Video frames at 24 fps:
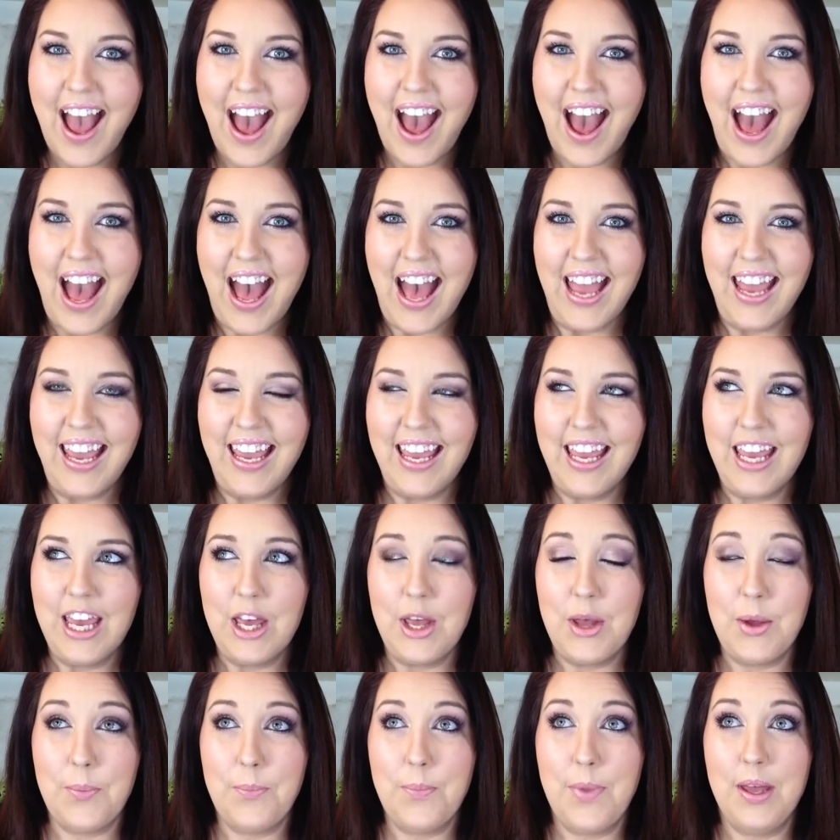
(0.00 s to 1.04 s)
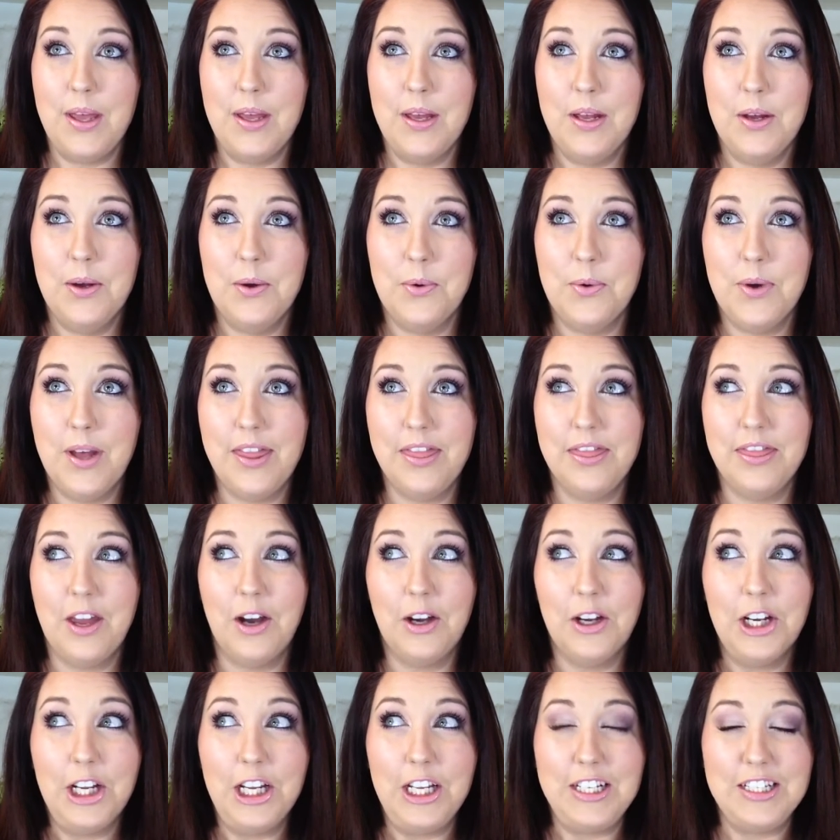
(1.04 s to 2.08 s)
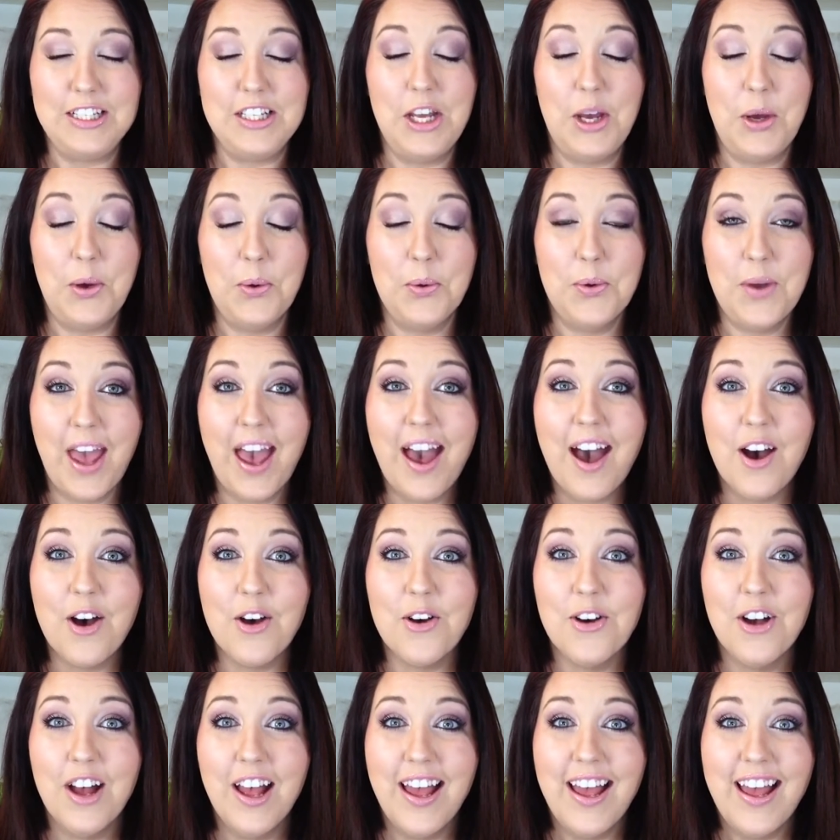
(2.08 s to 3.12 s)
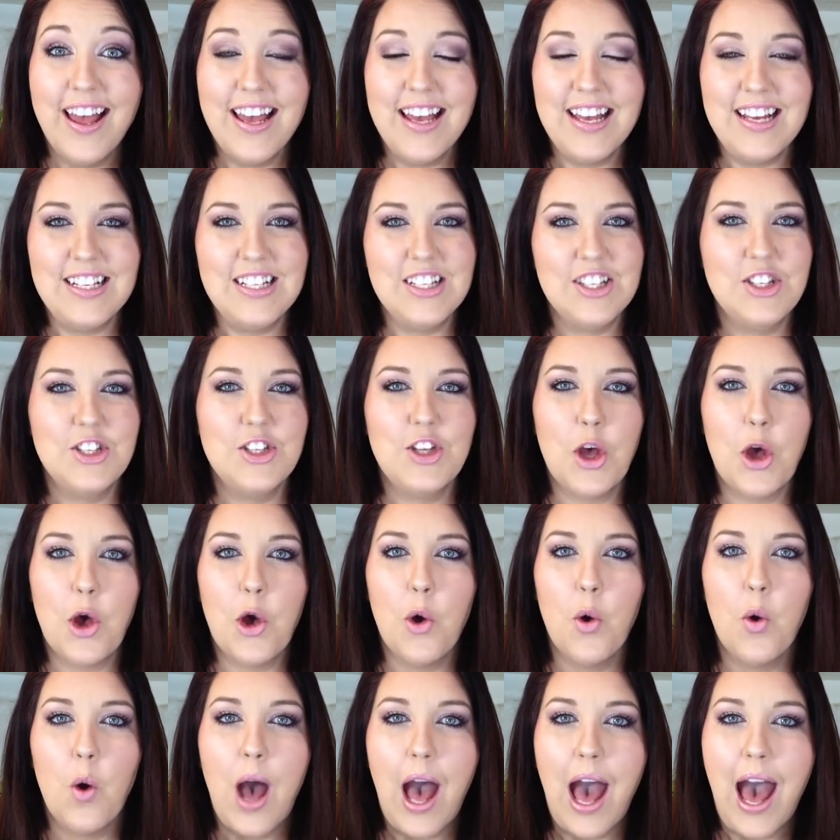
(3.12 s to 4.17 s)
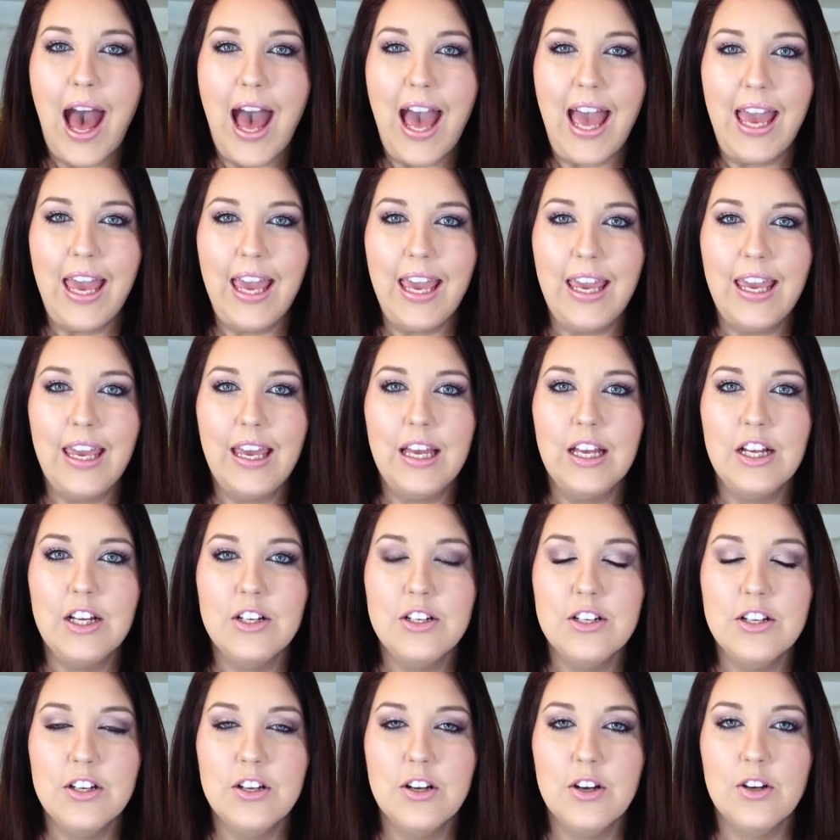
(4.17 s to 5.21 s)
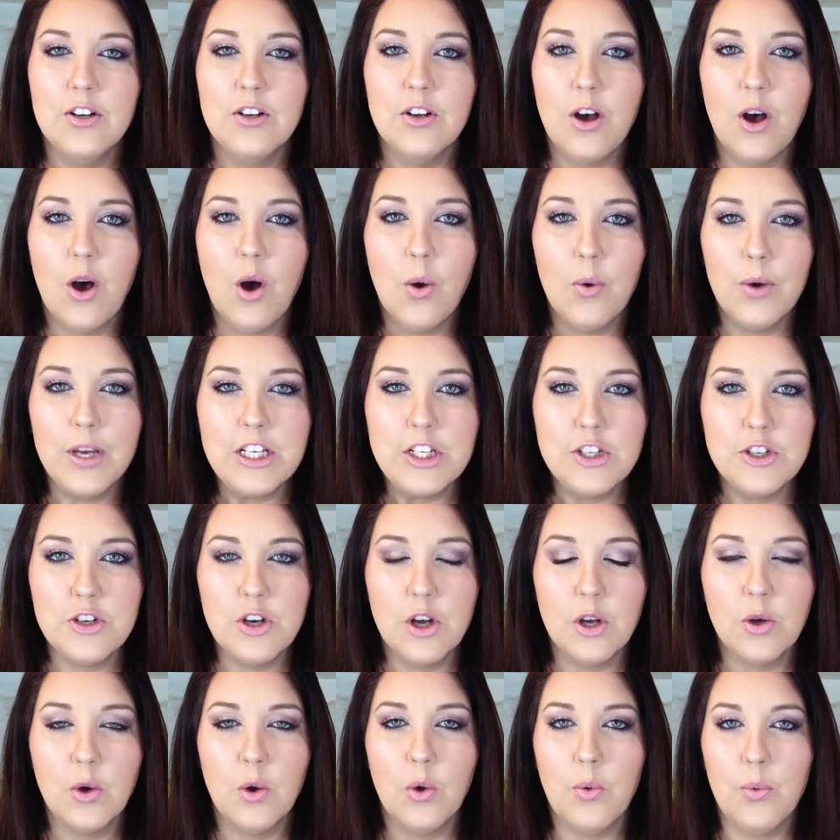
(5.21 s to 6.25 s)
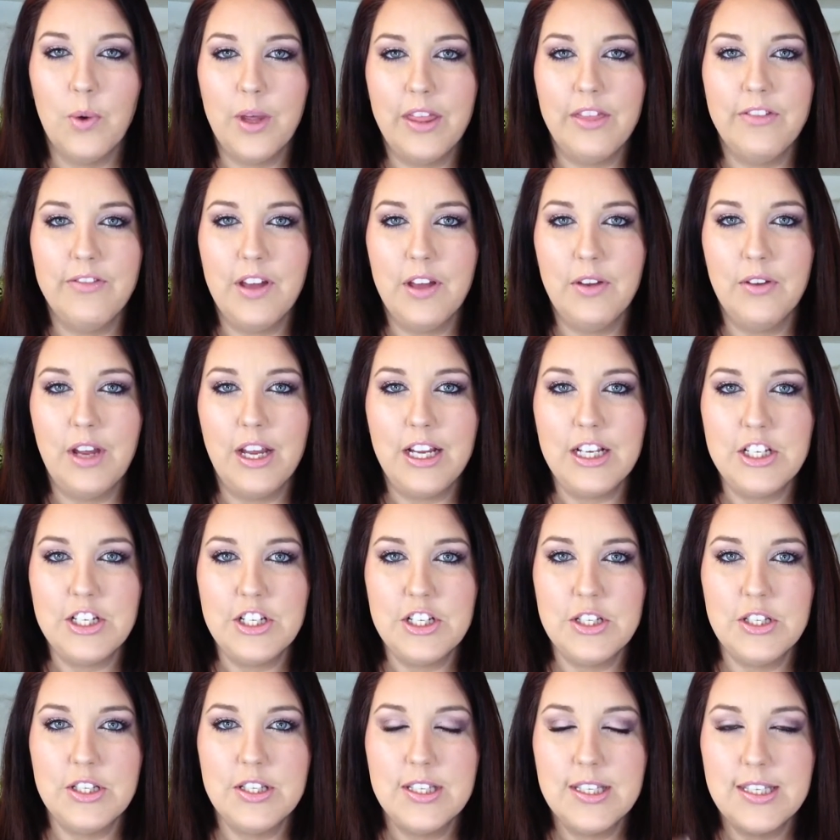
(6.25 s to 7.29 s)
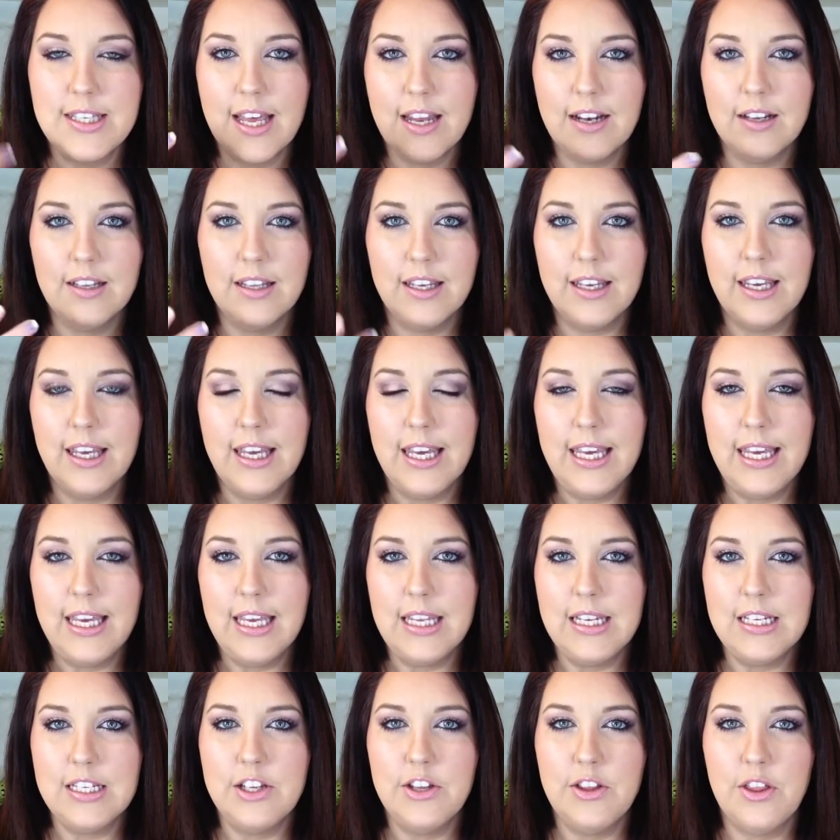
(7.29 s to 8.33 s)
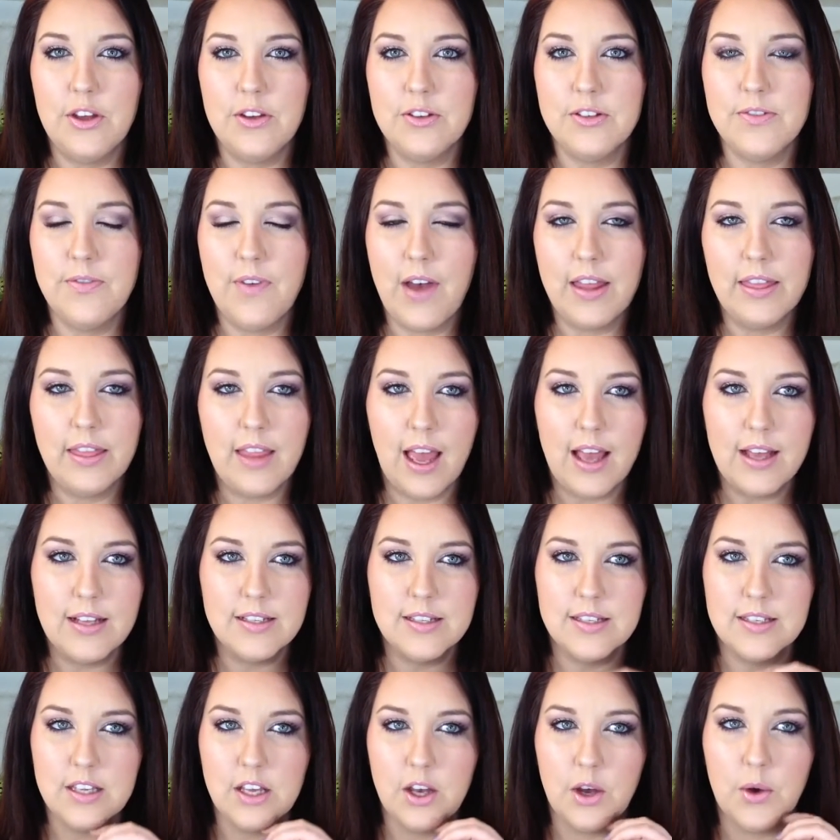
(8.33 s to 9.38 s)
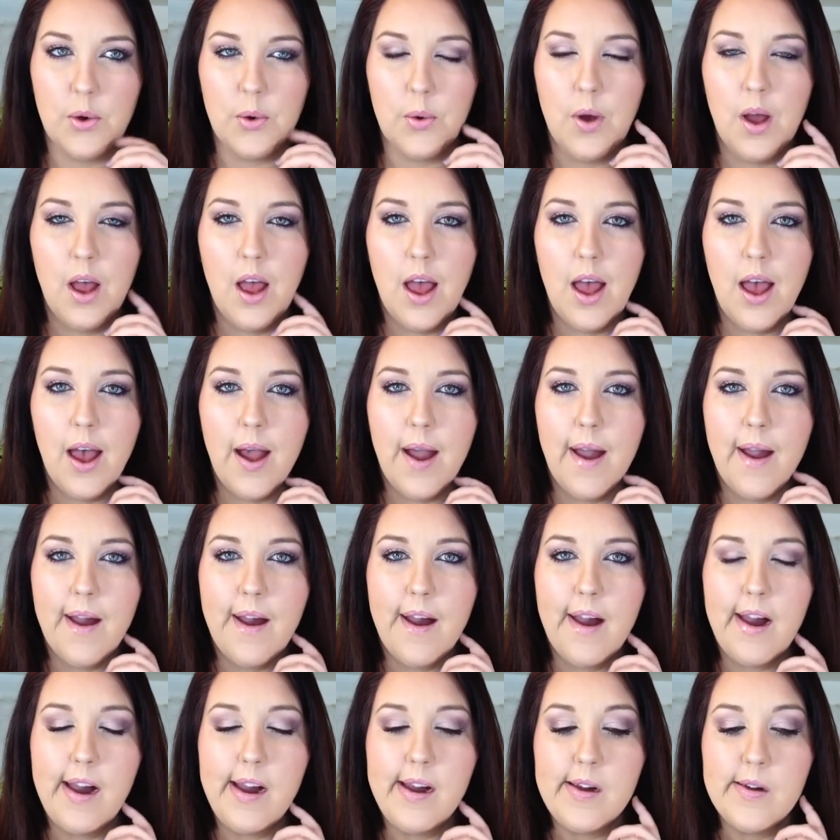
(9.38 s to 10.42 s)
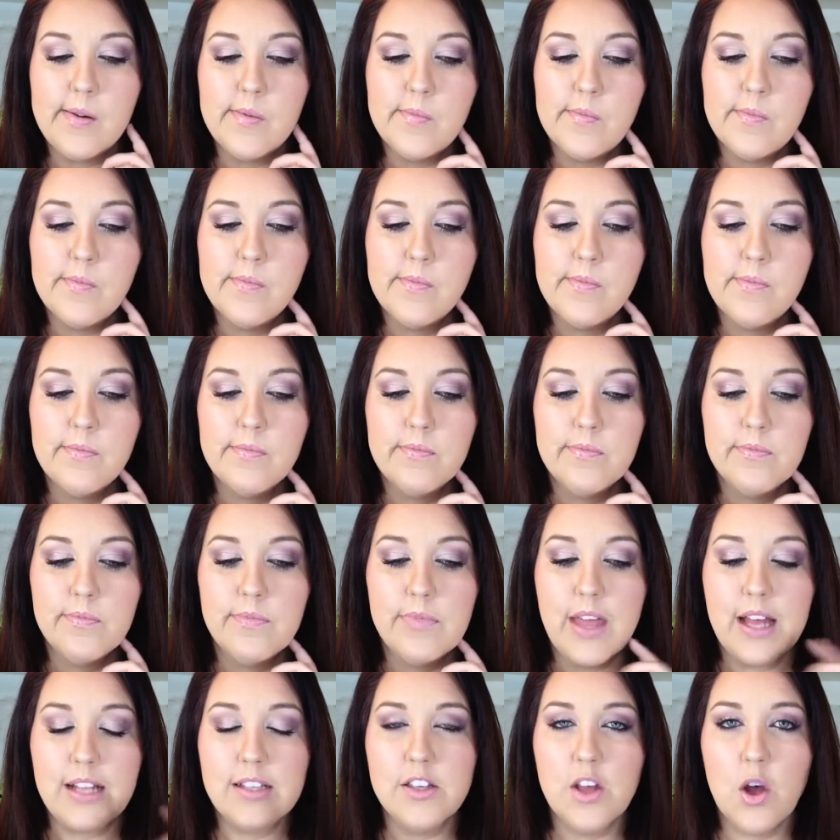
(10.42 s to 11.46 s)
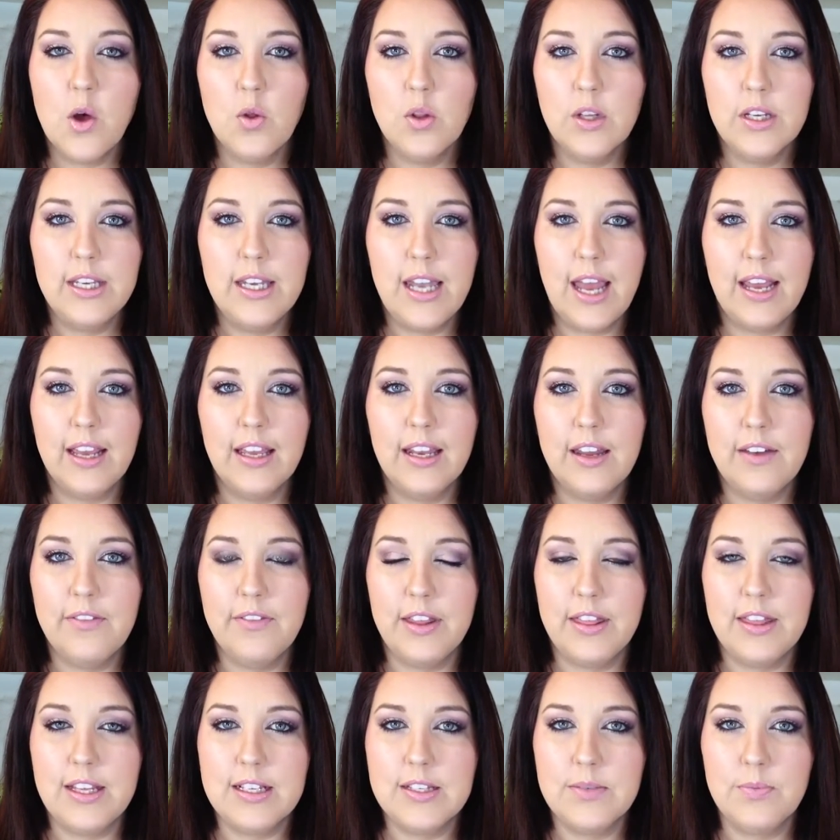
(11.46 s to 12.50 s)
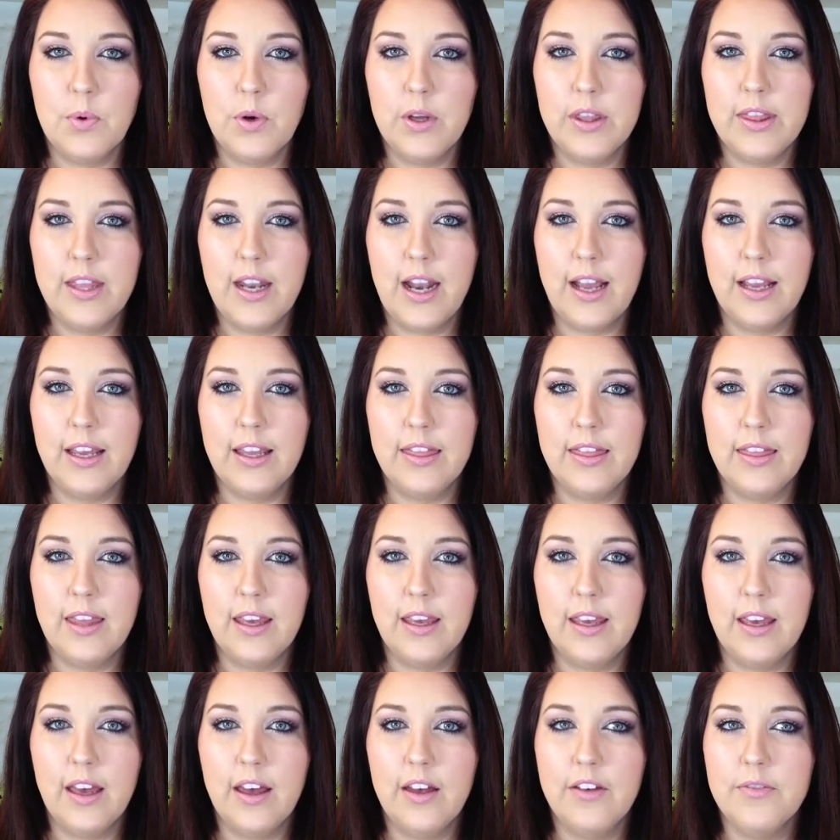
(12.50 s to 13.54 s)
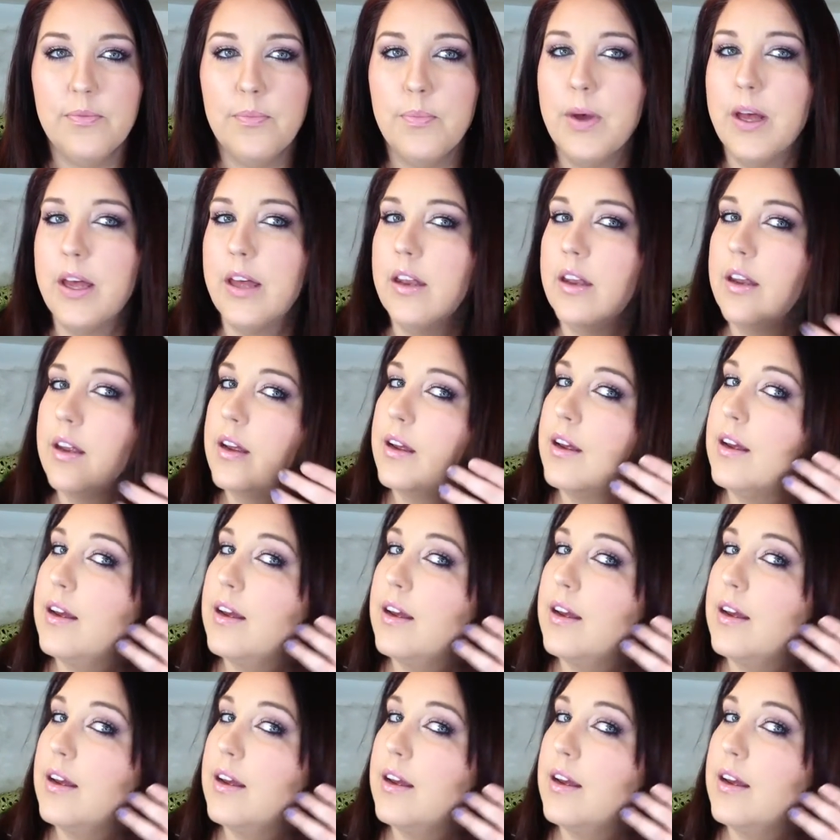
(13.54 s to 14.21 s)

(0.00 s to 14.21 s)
I am, 32 now, and so I always struggle with foundations settling into those fine lines. So that's the only negative at this point that I can think of. But